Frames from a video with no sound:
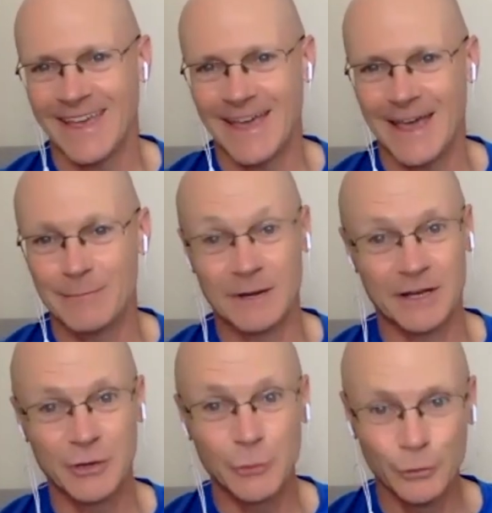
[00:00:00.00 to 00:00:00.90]
and, but a
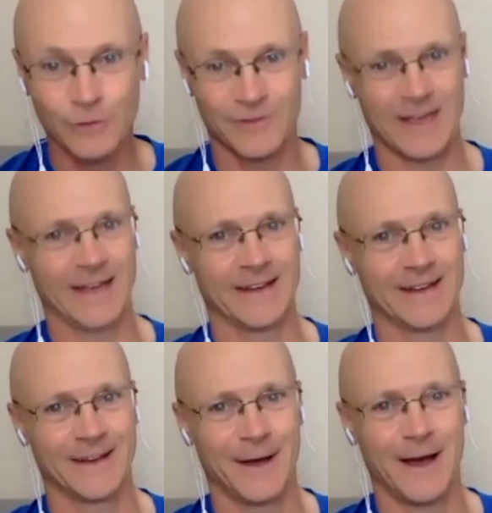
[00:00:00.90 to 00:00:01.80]
cool van,
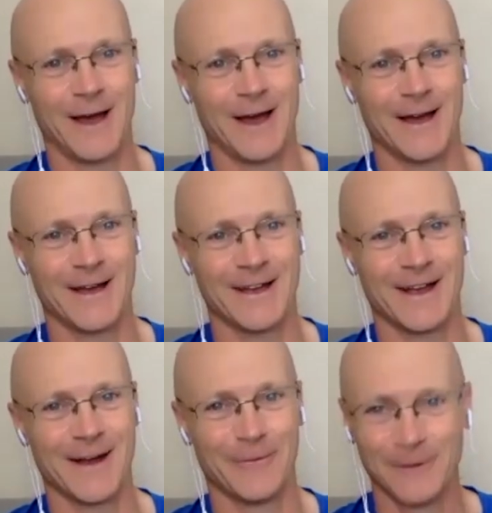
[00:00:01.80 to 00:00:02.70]
uh,
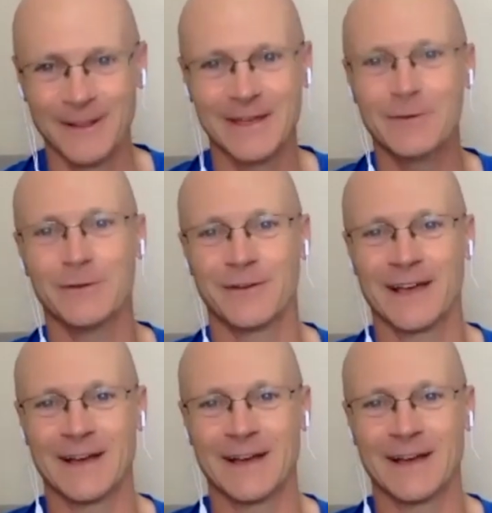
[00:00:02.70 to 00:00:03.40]
a really cool van.